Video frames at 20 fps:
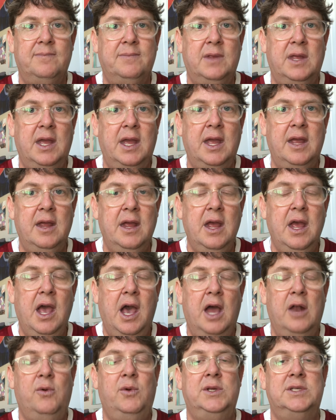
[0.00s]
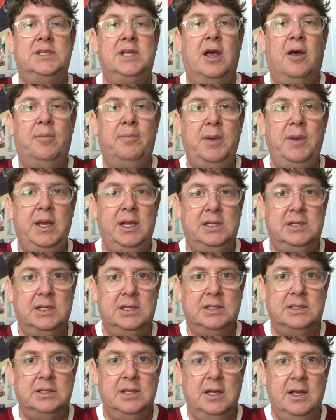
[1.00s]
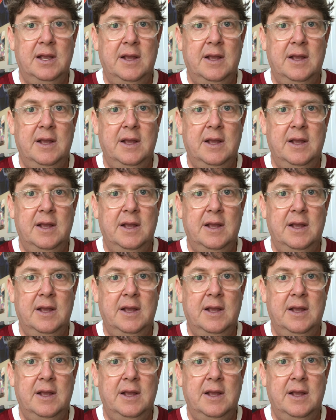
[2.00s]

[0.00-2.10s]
okay? And we sell pizzas.